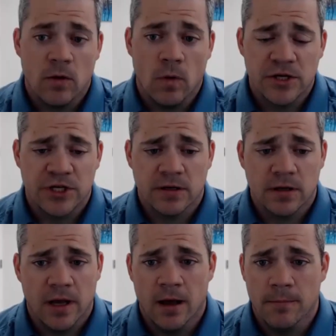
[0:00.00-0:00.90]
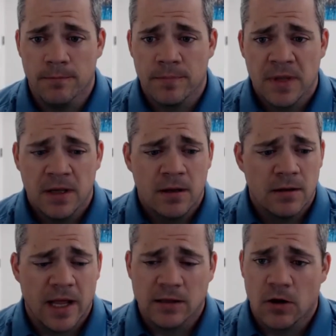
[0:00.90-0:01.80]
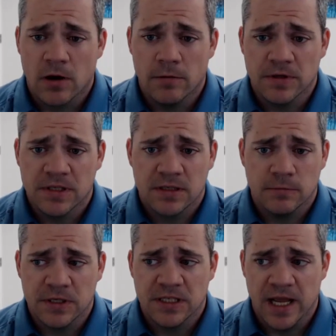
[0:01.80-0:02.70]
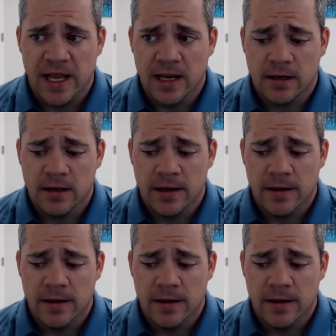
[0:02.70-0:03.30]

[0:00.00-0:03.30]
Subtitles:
question. Like Laurie was saying,